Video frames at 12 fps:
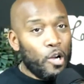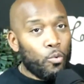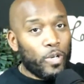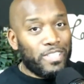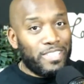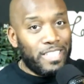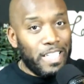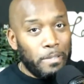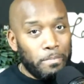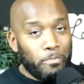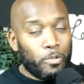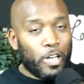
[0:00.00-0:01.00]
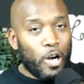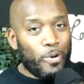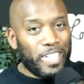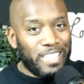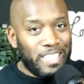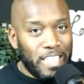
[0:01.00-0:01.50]
We're
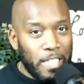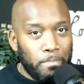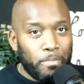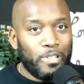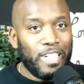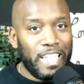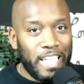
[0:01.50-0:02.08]
going deeper